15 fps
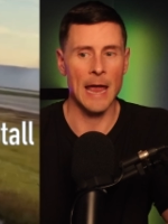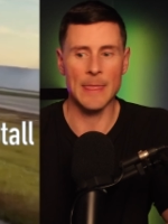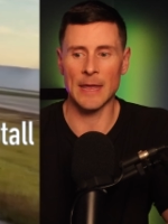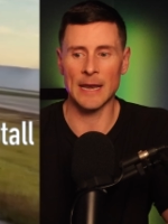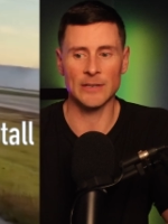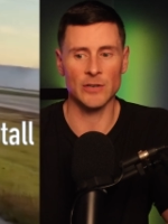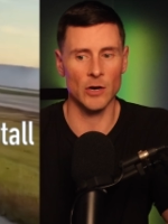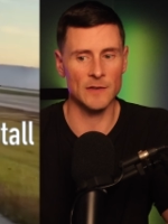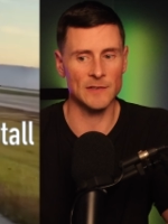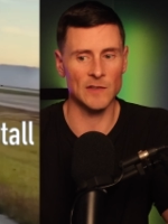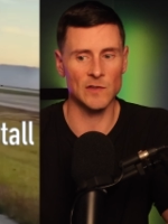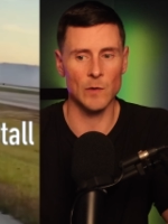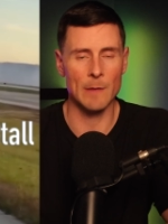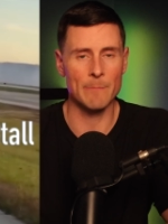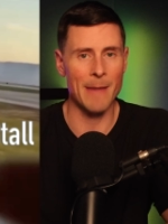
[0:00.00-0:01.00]
and then it turns
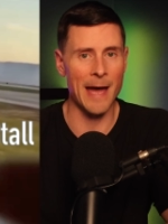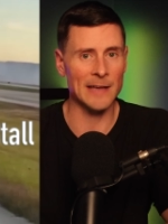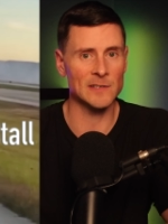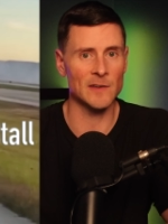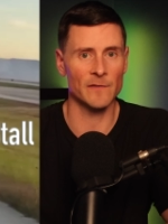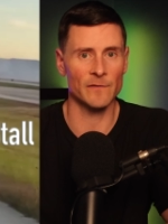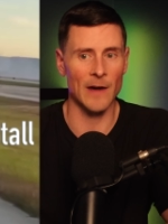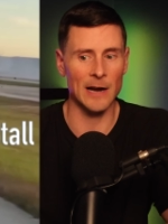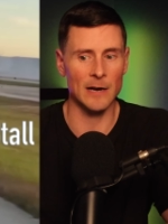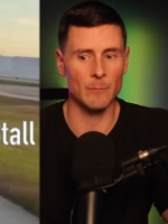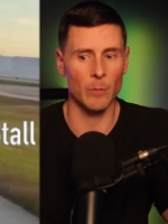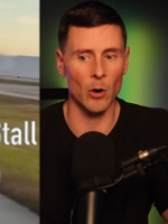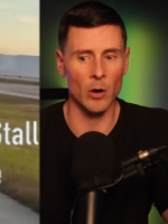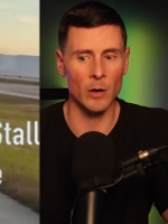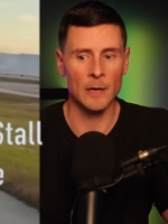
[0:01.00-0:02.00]
into a massive
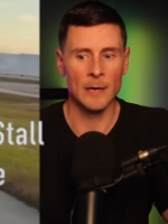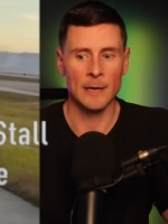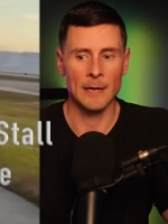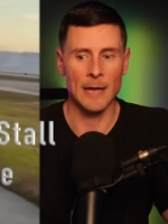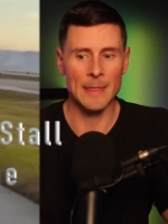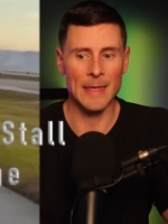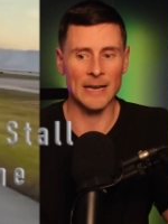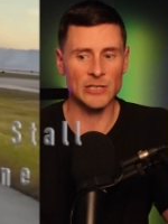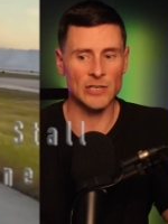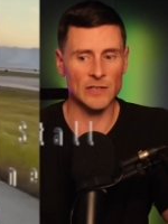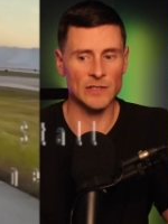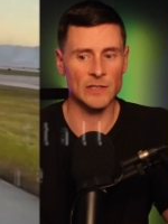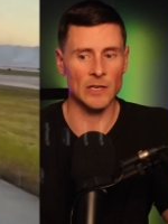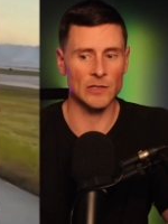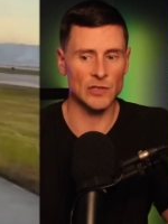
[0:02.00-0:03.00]
fireball. And that is
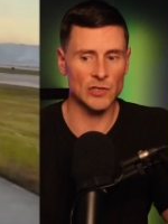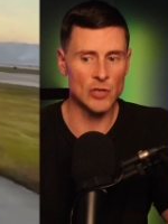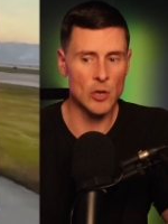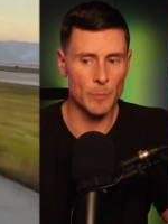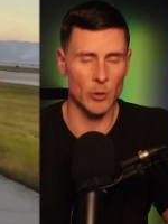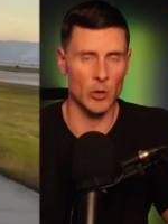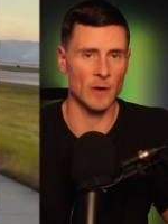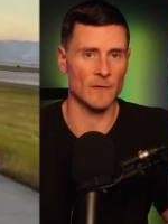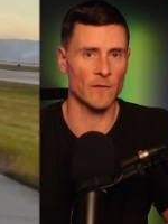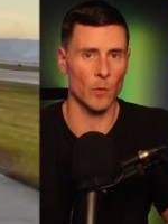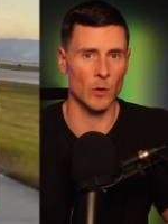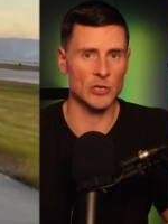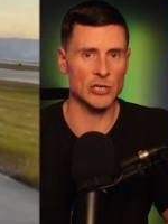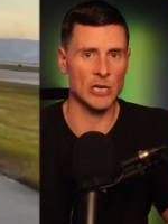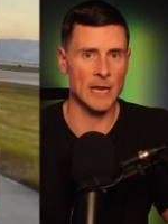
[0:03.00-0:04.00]
just super
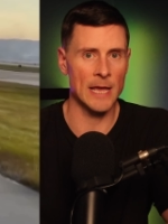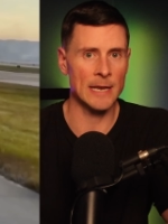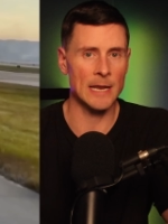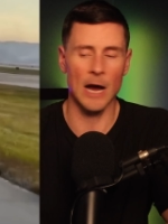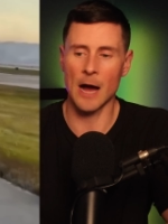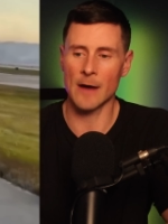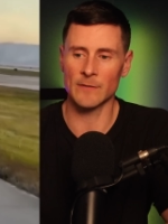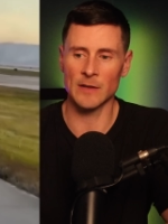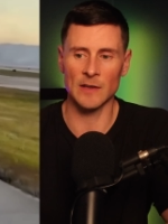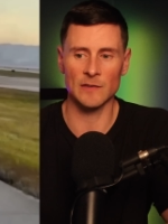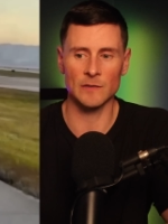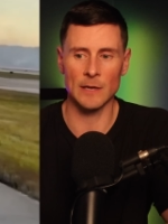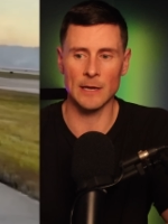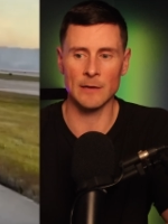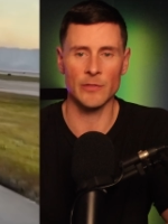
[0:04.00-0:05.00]
unfortunate.
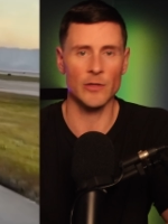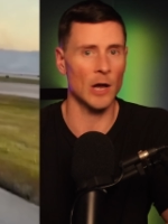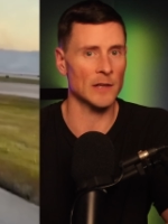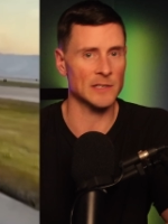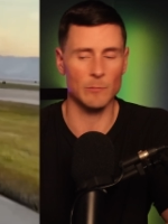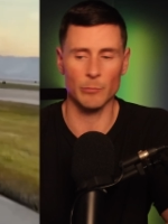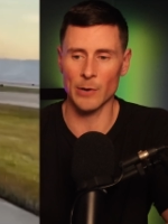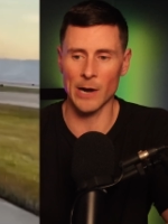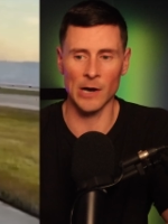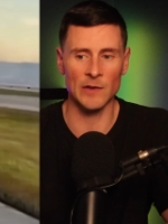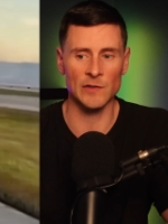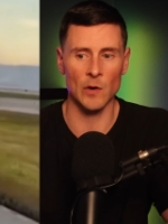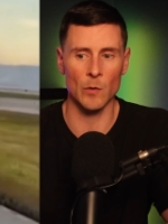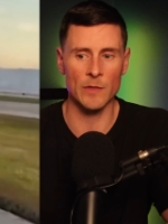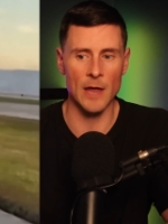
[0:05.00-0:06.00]
Obviously, thoughts and
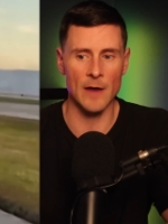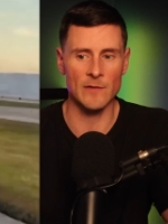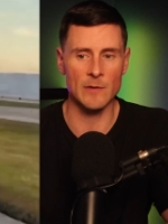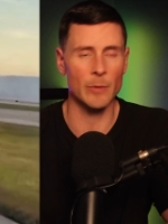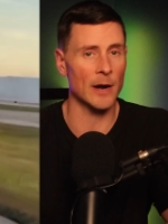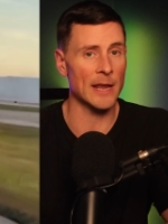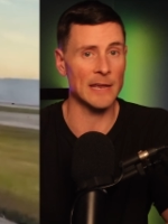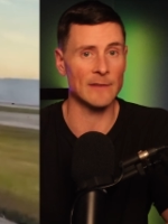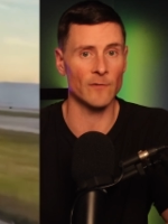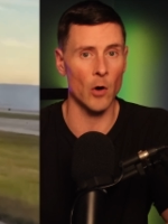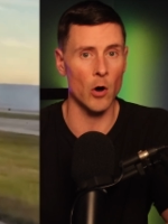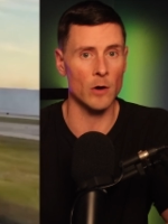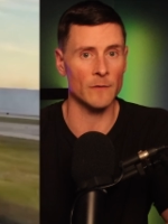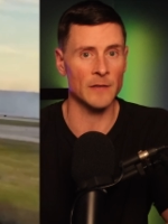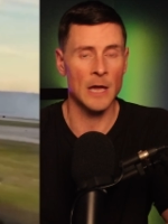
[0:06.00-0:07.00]
prayers are with everybody
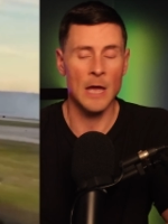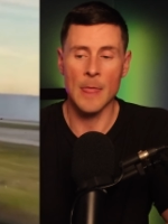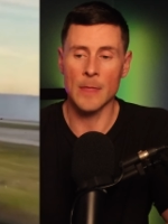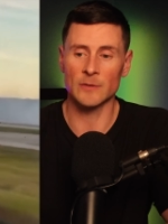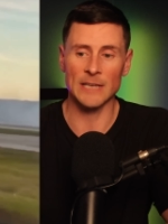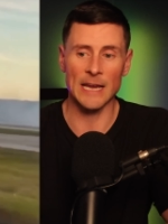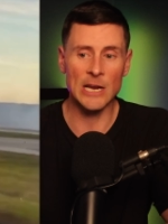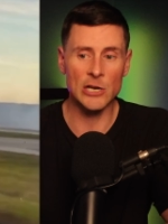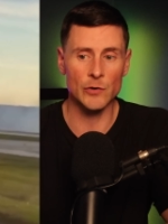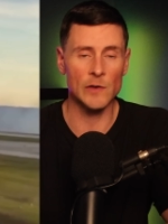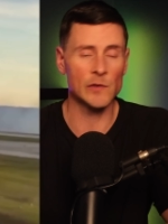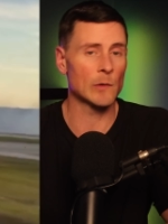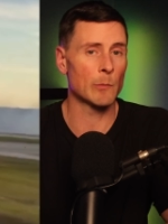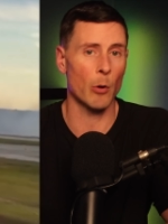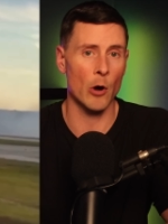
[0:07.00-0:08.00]
involved. There's
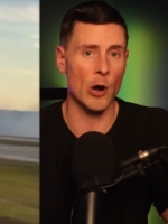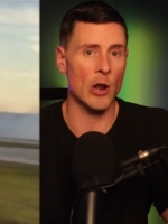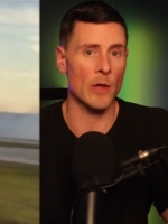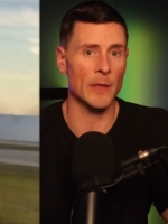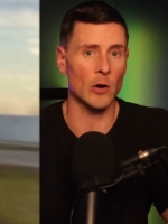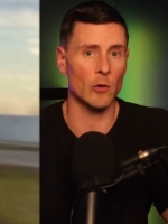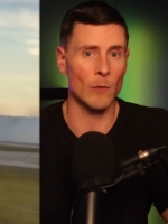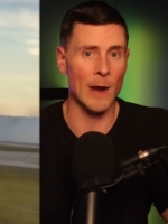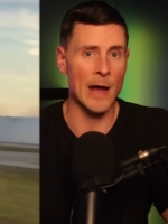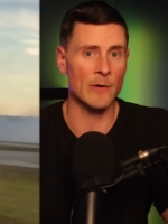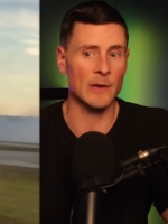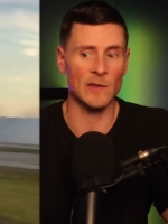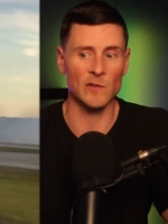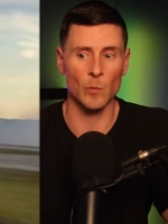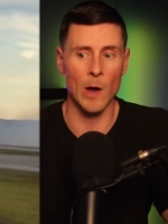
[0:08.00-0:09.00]
injuries reported on the
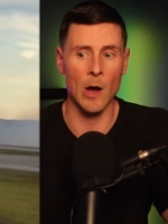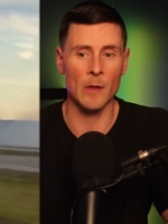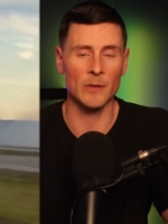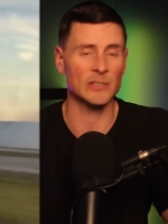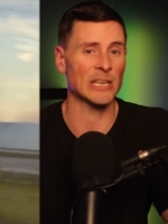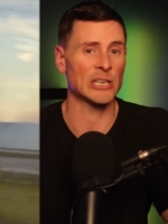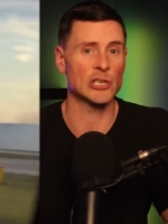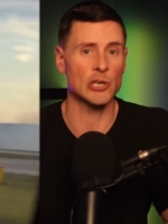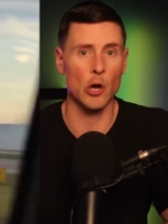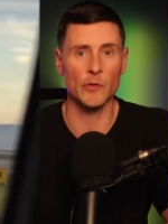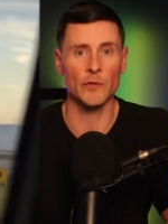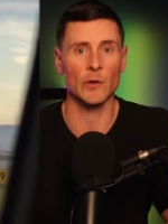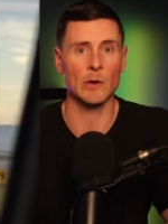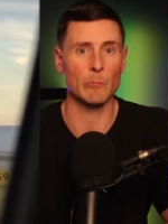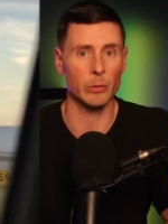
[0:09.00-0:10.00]
ground as well, and there's a
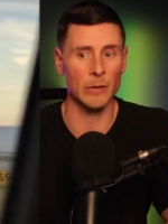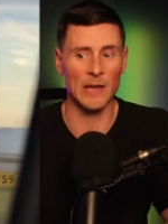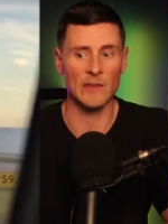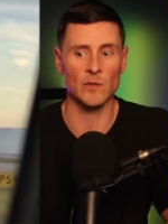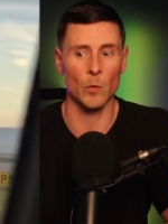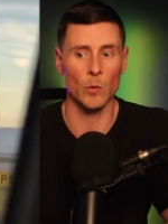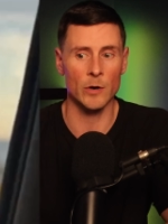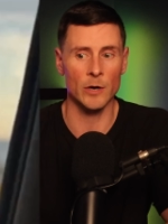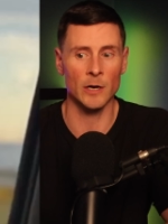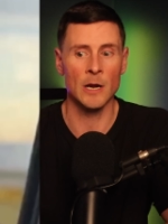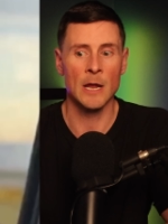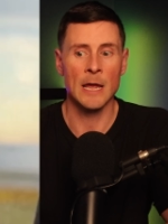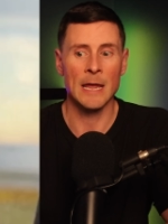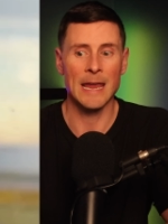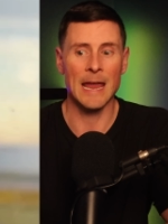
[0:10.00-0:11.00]
shelter in place
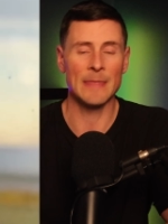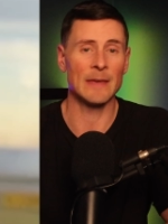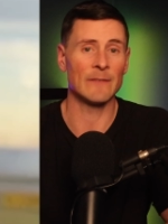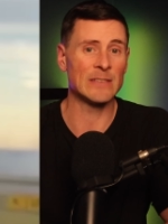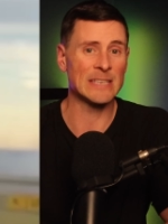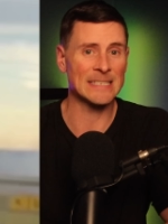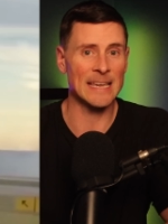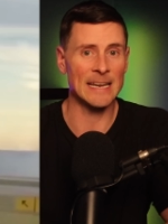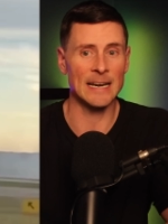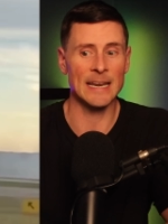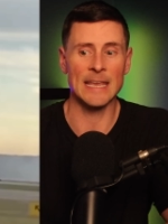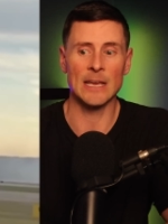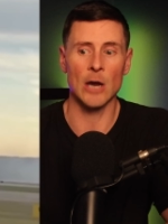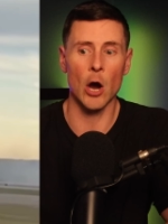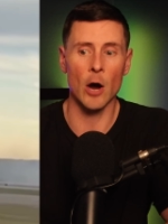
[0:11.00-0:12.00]
order in the
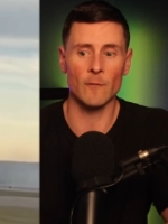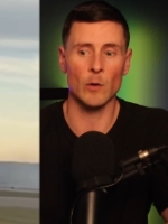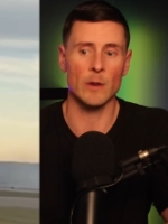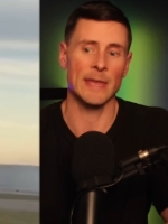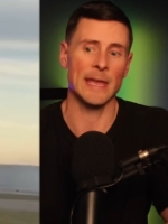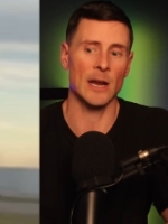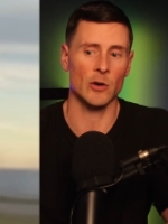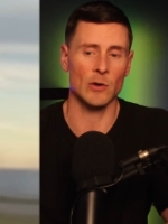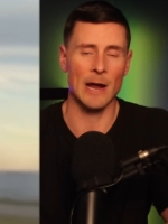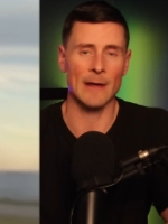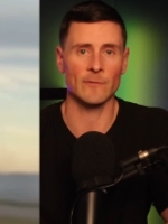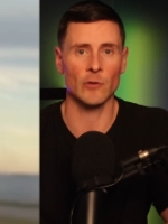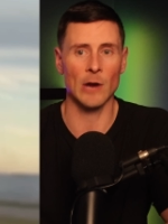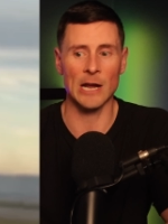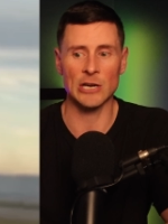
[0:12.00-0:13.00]
vicinity of where the
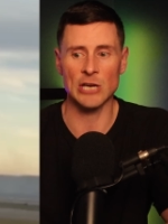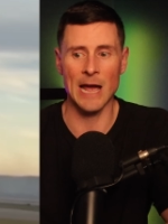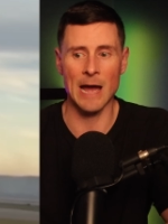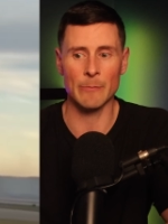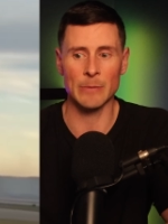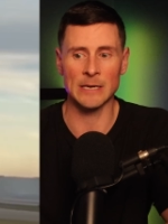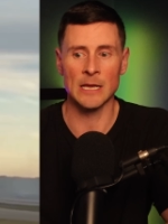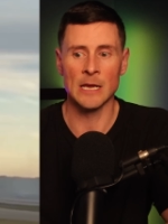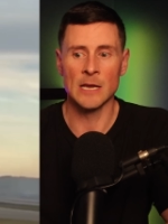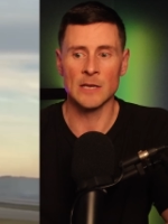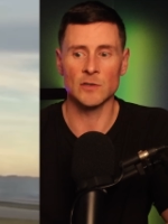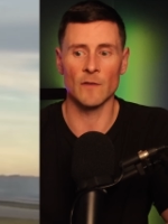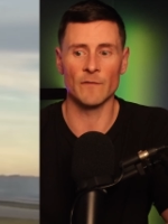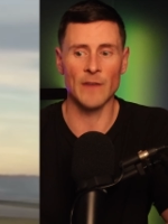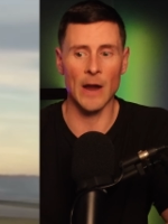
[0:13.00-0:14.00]
aircraft crash happened.
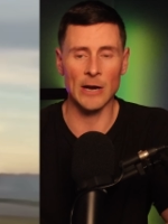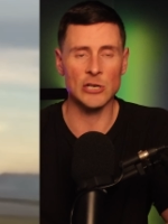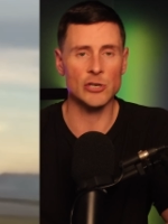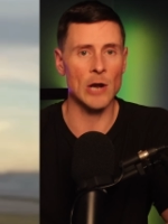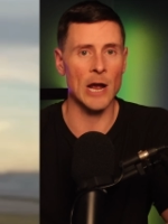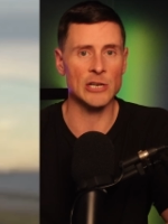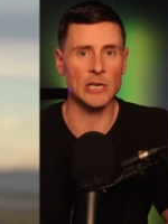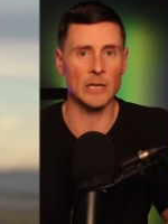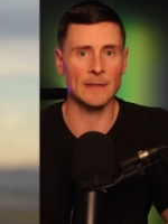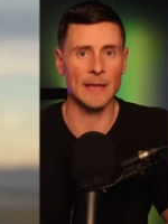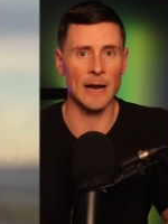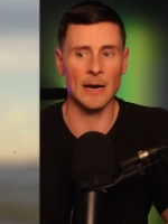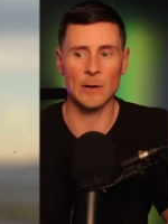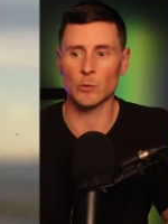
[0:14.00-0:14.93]
So, very tragic there,